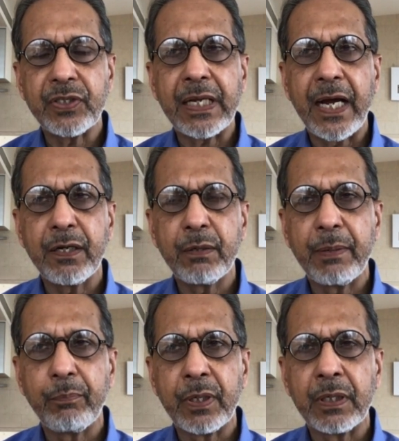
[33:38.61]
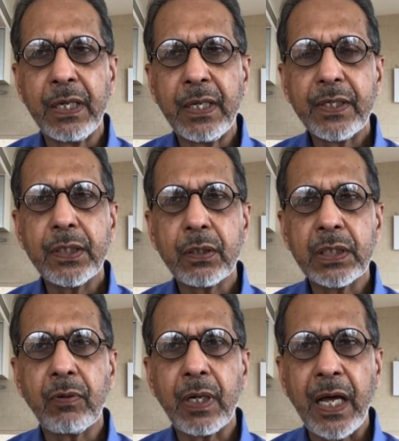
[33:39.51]
And I remember,
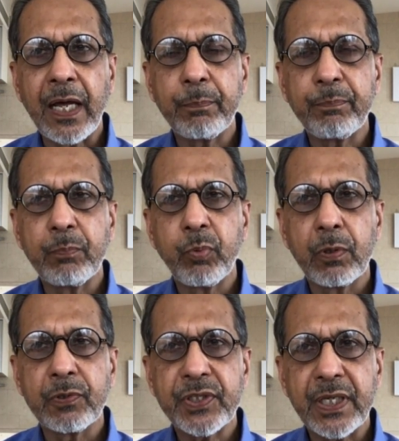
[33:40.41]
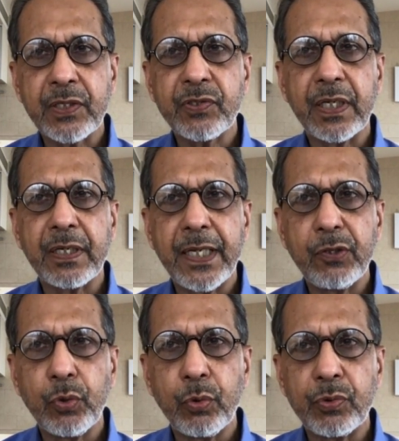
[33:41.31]
there were a lot of people, Sikhs and
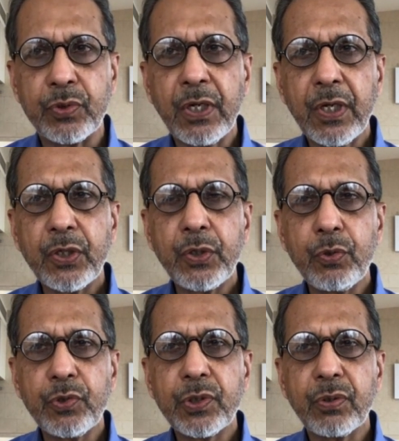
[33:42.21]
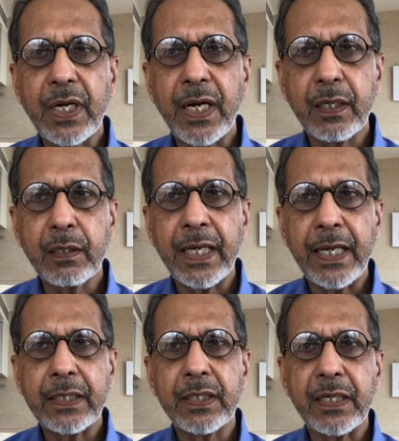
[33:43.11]
Hindus, used to
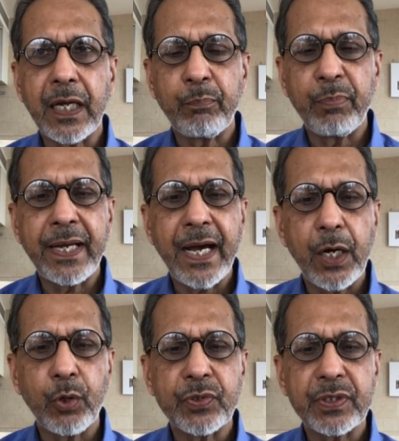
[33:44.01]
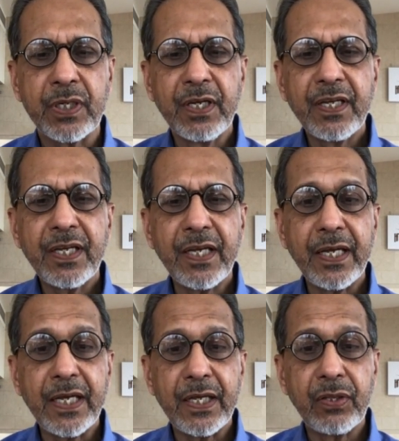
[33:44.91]
congregate in our big house
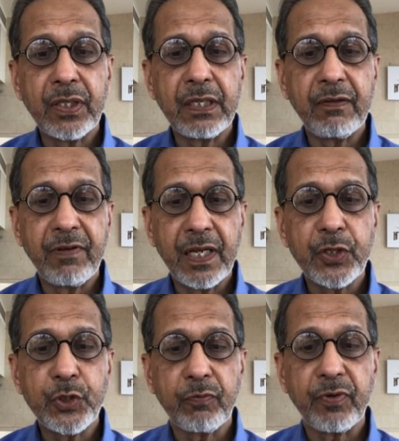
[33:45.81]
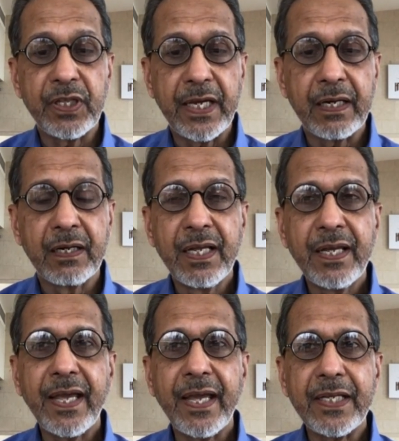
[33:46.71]
in the village over there.
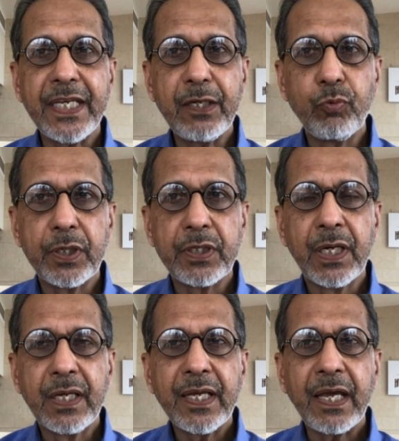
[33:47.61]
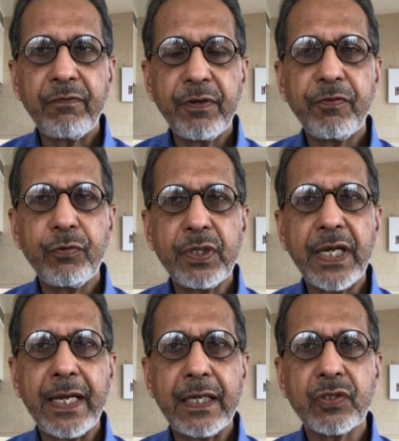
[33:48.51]
And he would, every few
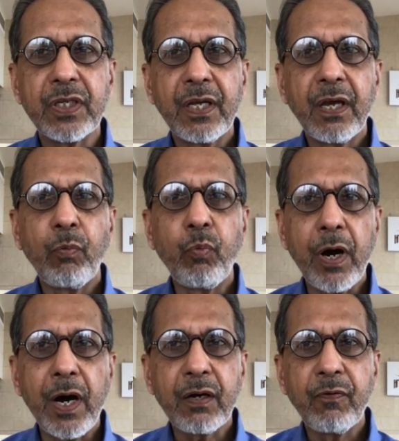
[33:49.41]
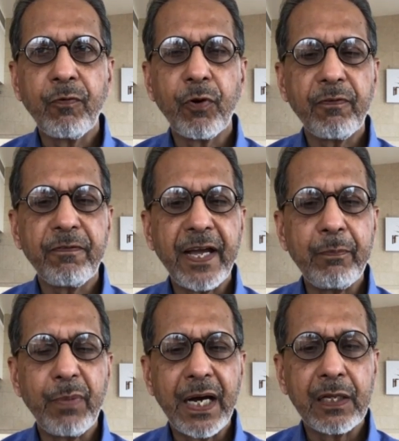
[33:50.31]
days, walk 4 or 5
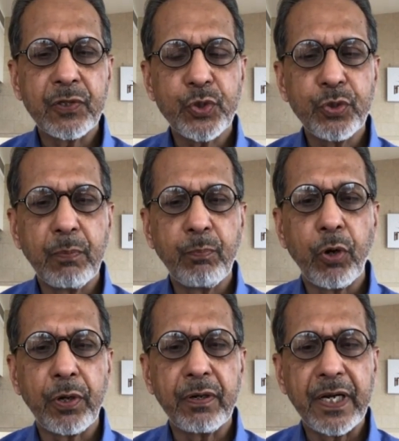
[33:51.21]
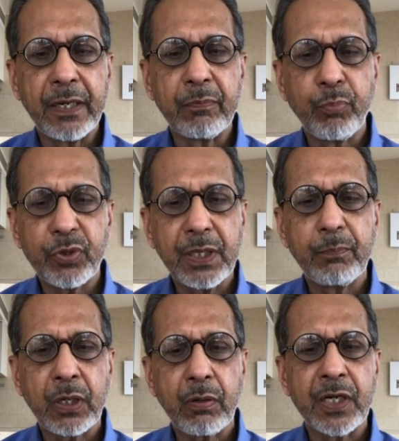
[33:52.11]
miles to the border and put them
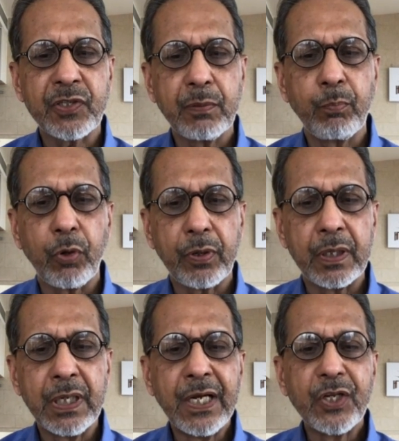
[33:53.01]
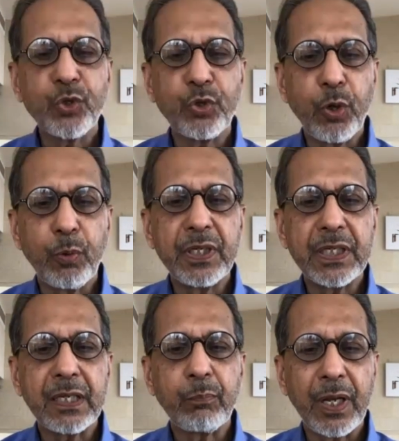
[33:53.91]
across the border so nobody
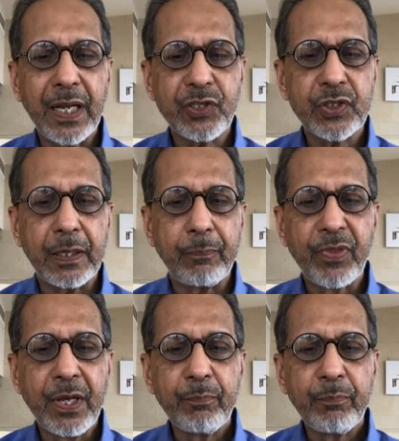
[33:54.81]
can molest them.